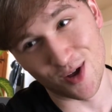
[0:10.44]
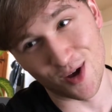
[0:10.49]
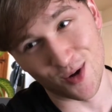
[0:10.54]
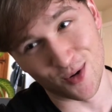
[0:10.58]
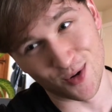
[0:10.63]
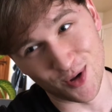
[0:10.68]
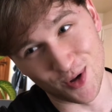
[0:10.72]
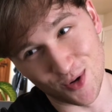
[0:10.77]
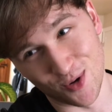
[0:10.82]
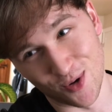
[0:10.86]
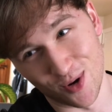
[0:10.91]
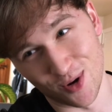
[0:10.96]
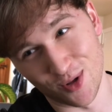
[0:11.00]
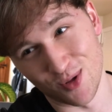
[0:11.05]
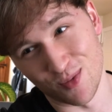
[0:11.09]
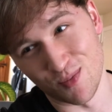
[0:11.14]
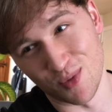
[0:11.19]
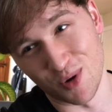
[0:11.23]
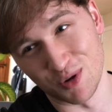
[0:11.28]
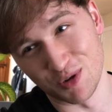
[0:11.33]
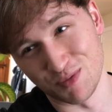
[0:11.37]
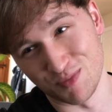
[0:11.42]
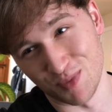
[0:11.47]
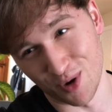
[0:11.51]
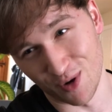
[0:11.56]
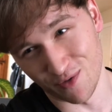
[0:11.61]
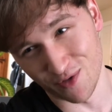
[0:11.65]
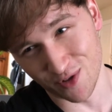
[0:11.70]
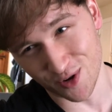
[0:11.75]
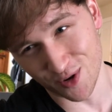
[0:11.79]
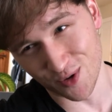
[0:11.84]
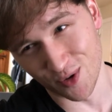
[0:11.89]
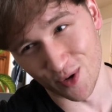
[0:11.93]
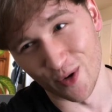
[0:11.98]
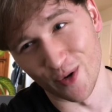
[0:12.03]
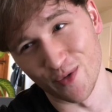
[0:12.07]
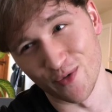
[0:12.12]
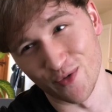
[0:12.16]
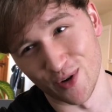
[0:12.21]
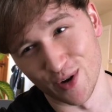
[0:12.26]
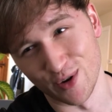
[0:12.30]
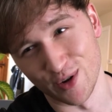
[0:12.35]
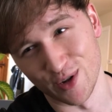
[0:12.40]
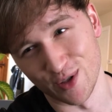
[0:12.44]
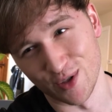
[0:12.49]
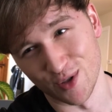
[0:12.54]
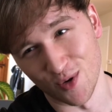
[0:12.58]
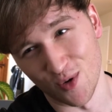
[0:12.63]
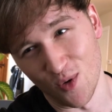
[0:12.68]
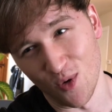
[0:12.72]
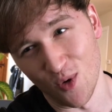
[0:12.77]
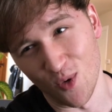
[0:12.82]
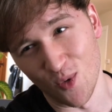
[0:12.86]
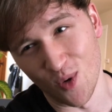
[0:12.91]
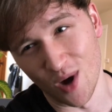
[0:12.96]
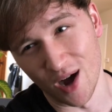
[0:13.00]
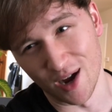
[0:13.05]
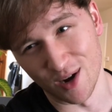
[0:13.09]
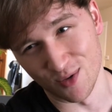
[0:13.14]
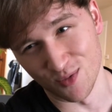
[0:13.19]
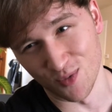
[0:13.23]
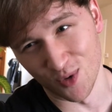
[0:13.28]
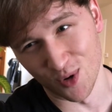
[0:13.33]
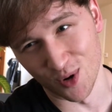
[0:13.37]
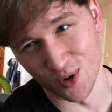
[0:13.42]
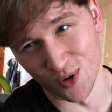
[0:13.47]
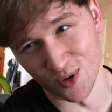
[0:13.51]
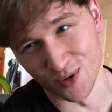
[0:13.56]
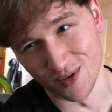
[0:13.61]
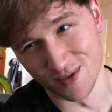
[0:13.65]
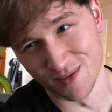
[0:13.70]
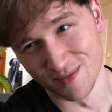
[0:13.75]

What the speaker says: No, you're the most perfect girlfriend in the whole wide world.